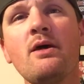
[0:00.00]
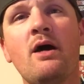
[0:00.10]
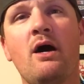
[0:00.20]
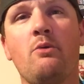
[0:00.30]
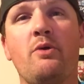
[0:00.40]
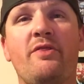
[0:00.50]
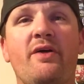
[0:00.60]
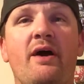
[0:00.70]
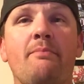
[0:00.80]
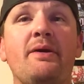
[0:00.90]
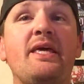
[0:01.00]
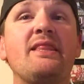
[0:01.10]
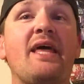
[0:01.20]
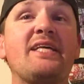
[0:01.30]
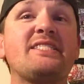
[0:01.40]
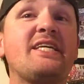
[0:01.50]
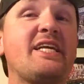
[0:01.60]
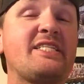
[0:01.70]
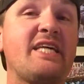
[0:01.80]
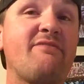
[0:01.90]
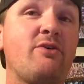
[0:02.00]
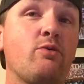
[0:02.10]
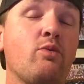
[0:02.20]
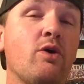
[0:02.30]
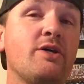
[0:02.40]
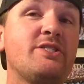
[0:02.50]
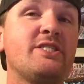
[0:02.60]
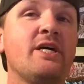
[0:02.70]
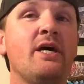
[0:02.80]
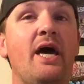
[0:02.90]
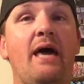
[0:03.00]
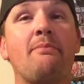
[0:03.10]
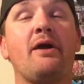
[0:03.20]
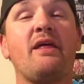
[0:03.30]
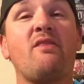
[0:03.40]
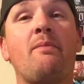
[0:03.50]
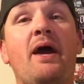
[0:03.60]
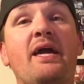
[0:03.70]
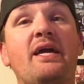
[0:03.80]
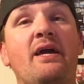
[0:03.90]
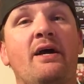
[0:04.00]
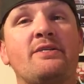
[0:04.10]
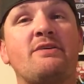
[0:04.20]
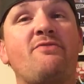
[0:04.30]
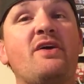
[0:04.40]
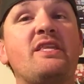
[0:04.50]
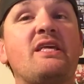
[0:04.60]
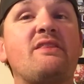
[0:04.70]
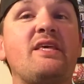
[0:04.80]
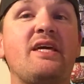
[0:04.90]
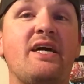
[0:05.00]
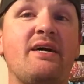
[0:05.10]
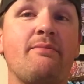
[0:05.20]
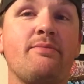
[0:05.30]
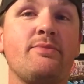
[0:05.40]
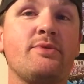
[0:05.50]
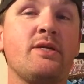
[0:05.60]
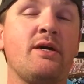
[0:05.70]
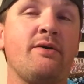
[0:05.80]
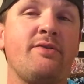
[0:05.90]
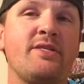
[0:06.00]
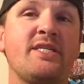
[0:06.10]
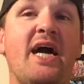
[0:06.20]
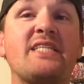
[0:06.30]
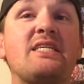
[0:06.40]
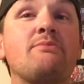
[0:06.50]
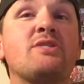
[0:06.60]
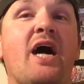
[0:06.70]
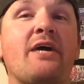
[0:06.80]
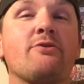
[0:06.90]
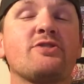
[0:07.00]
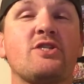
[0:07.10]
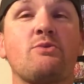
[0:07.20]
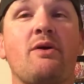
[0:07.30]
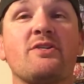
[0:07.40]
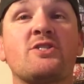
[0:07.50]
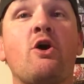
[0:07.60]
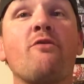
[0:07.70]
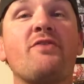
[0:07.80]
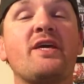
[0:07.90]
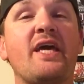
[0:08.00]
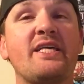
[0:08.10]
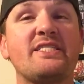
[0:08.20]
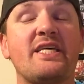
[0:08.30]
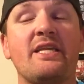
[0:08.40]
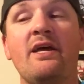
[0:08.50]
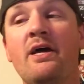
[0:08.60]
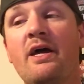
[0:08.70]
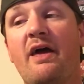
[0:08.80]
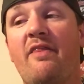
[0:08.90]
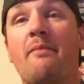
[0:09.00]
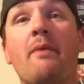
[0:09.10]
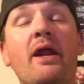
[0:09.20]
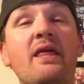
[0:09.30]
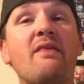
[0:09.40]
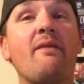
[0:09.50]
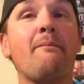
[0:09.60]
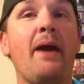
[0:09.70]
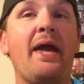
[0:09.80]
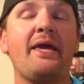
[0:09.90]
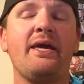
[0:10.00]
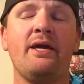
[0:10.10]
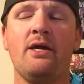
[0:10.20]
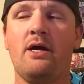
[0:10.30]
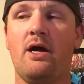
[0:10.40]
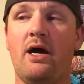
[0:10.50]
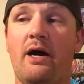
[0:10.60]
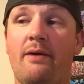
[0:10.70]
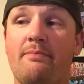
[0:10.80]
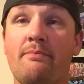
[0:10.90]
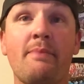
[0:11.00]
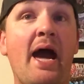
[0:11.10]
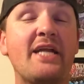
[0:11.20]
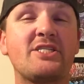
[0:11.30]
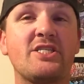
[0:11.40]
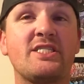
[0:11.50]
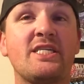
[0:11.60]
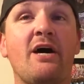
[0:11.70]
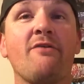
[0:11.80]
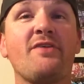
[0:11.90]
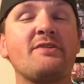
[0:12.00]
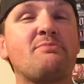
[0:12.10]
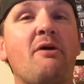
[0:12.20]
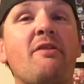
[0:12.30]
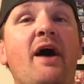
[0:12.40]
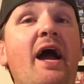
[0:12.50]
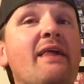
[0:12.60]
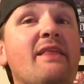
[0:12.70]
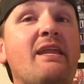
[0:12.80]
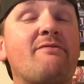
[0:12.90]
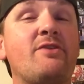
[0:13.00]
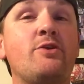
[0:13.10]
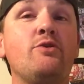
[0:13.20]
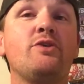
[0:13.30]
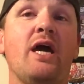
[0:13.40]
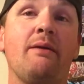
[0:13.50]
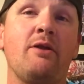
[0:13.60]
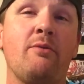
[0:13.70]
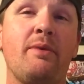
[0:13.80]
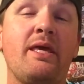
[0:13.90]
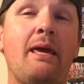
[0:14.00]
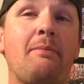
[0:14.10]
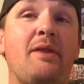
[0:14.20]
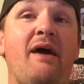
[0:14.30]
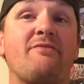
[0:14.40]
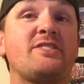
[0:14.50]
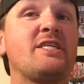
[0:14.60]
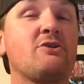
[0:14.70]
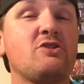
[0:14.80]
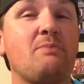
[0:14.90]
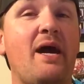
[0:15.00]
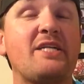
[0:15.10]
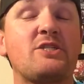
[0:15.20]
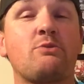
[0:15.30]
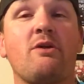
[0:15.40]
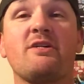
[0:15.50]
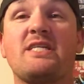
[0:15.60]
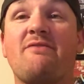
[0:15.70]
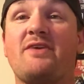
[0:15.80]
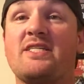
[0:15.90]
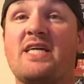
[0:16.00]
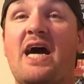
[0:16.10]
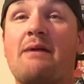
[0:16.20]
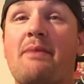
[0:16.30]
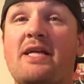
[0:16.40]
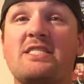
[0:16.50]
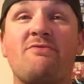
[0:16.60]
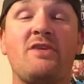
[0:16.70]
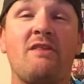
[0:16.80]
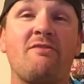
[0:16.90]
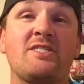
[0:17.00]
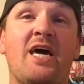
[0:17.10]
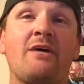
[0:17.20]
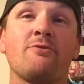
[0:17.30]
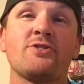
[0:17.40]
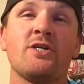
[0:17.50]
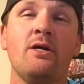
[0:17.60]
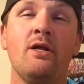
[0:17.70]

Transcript: Uh, with uh, Biggie Langston and Xavier Woods at Money in the Bank, uh, defending the uh, uh, the tag team titles, as well as Kofi Kingston and the Money in the Bank uh, match itself. That's probably the highlight of the New Day, you know, being able to have a singles match as well as having a tag match defending the titles.